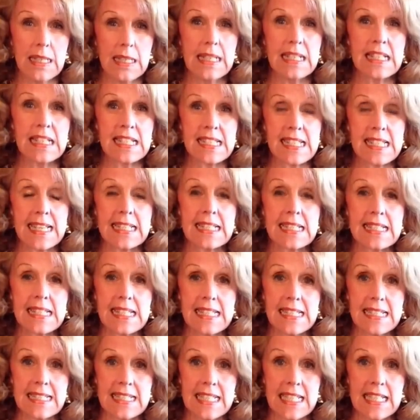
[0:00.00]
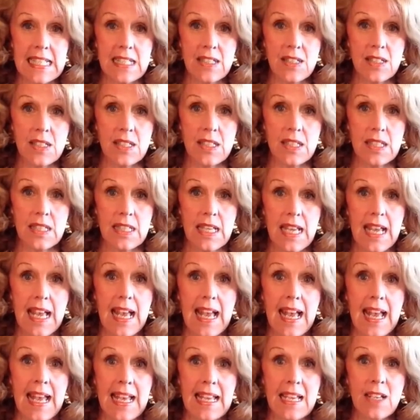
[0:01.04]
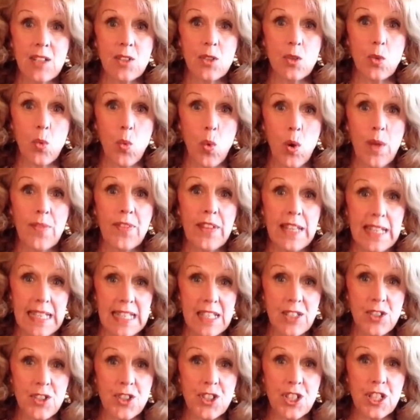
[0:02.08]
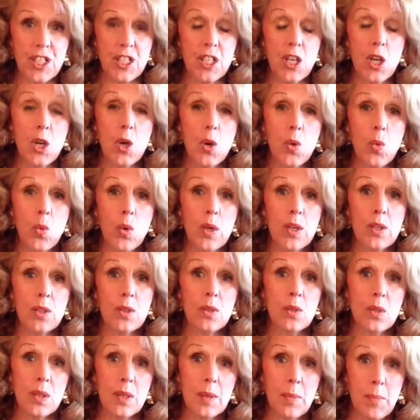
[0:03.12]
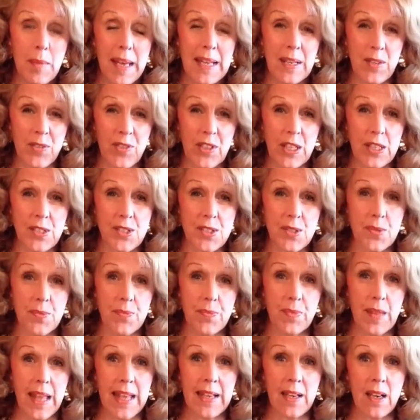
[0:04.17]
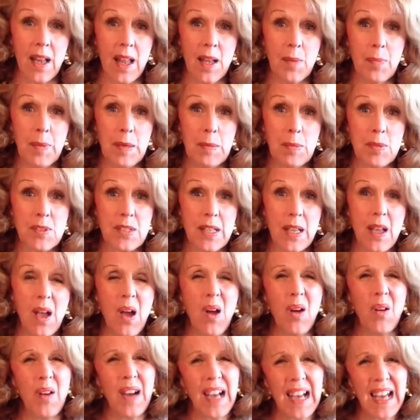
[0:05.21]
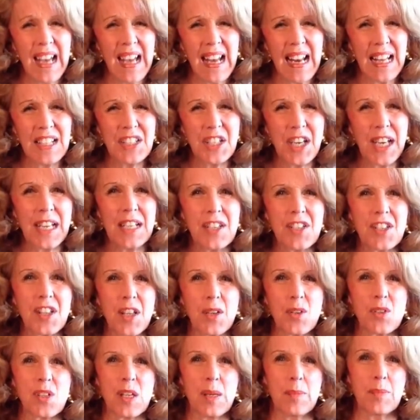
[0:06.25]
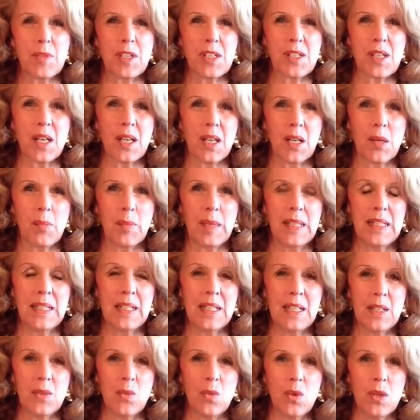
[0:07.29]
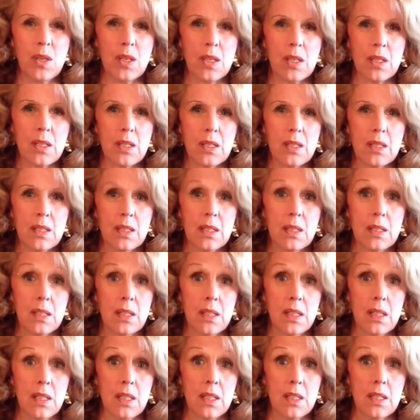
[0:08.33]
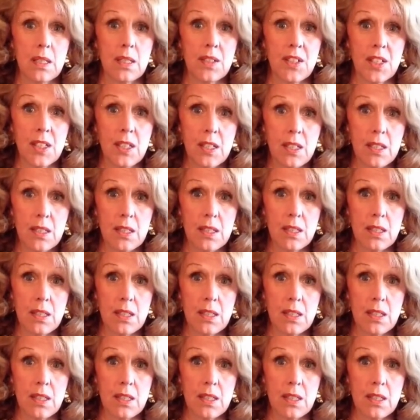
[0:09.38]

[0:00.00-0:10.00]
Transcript: sets the intent and what the energy will manifest. And a lot of people say, well, I changed those up just a little bit and it didn't work. You think?